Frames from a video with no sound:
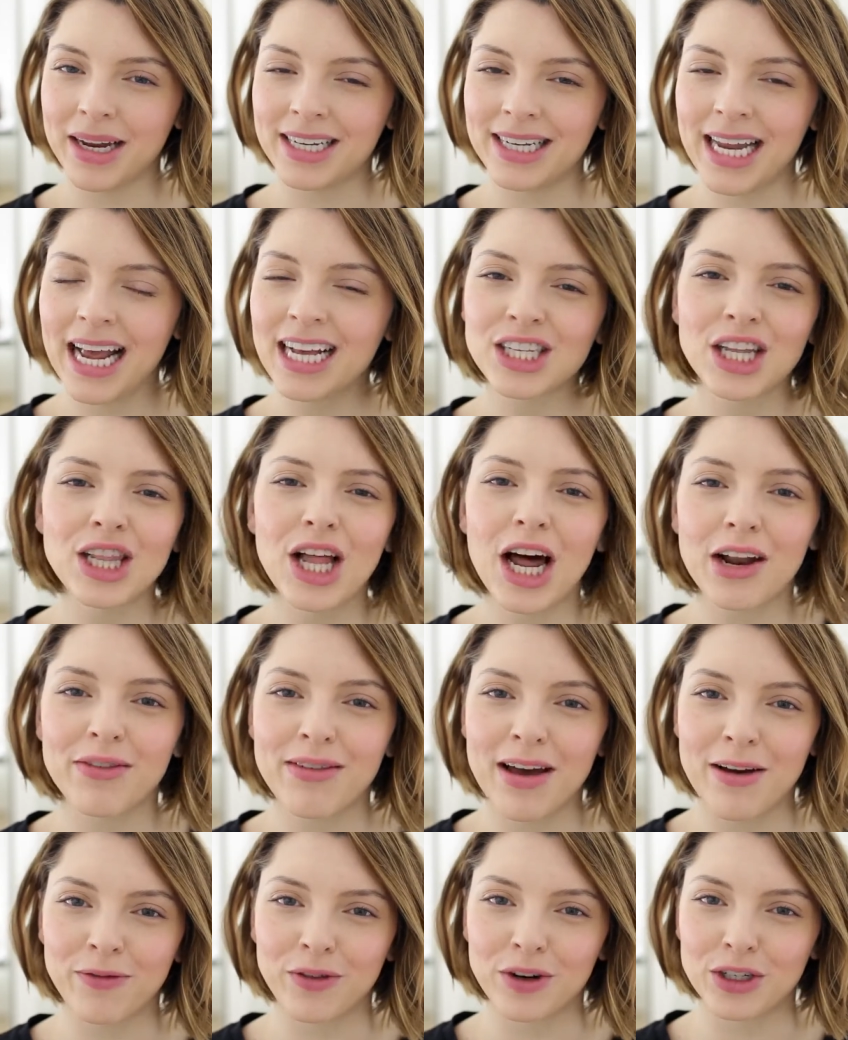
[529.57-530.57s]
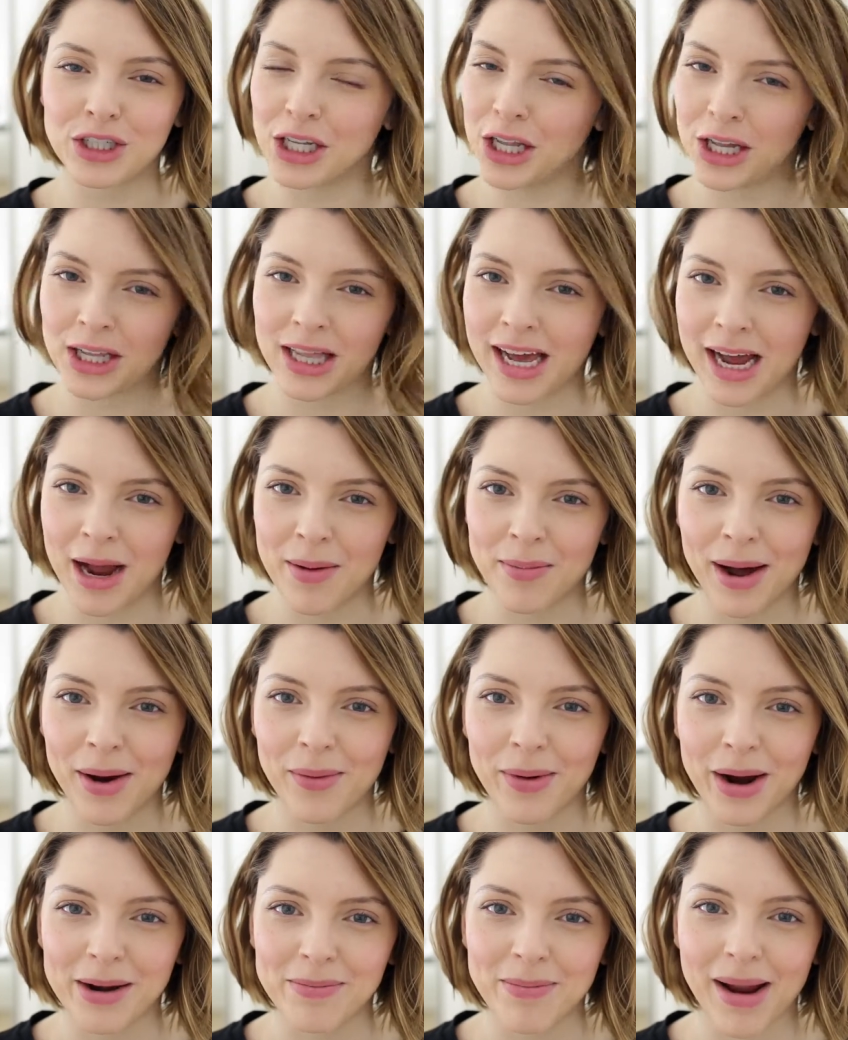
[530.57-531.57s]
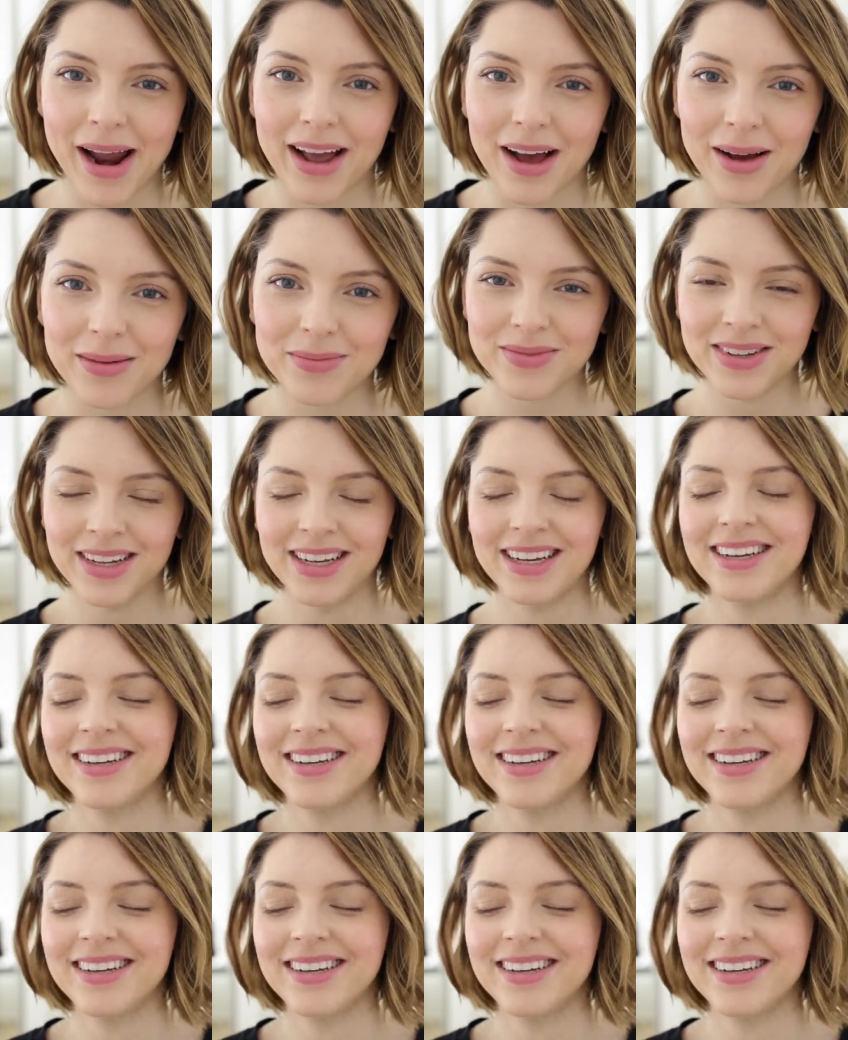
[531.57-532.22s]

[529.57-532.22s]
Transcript: It takes a lot of effort to look like I'm not wearing makeup.